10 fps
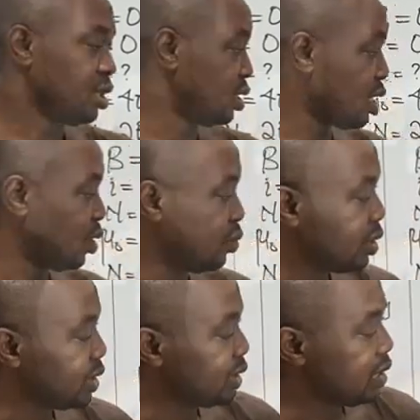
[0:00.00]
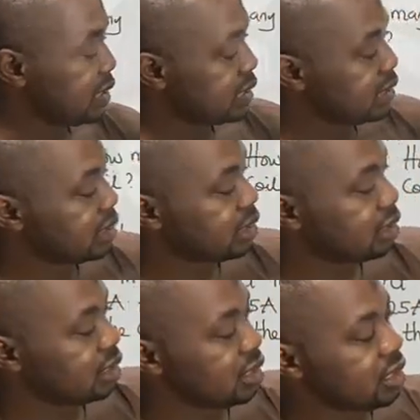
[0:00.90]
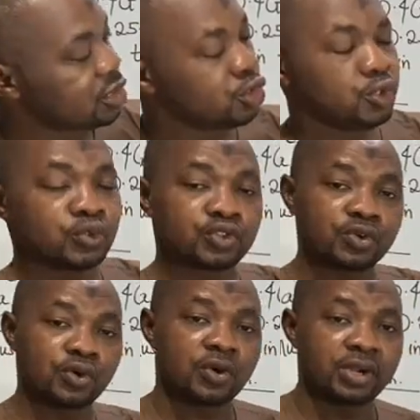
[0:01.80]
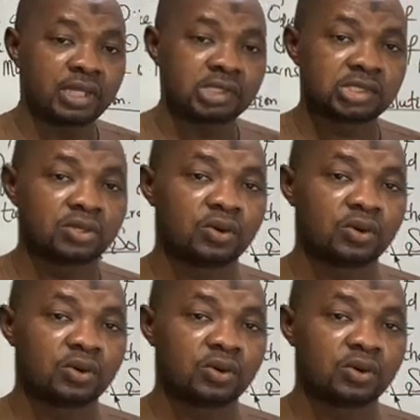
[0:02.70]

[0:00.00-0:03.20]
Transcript: now the induced current,